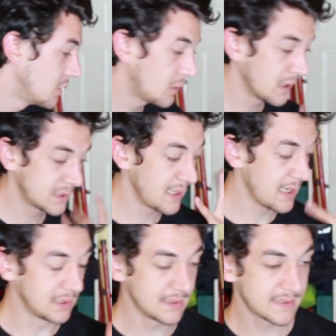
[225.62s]
What
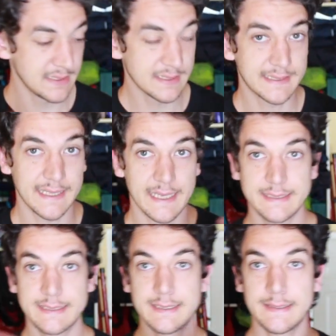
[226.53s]
else is there
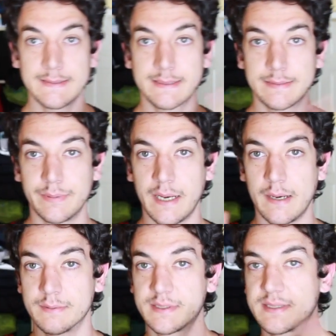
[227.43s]
to talk
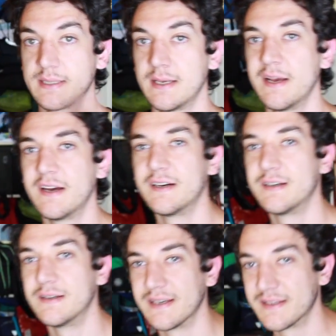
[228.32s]
about?
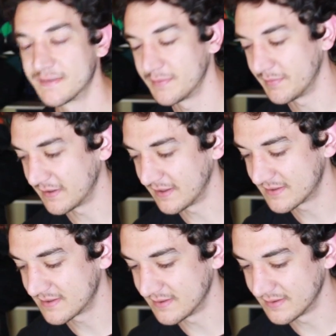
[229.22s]
Oh, I guess we better
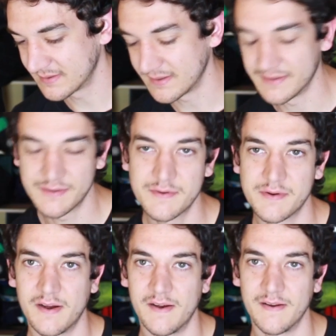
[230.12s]
get to the
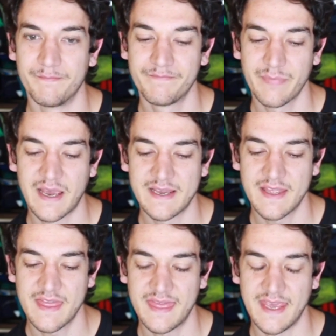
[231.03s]
Kaizoku-kan
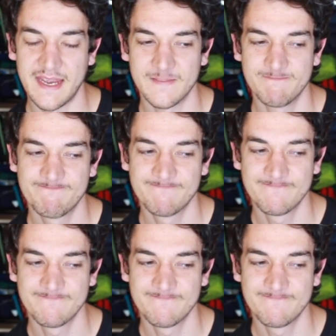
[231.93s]
thing.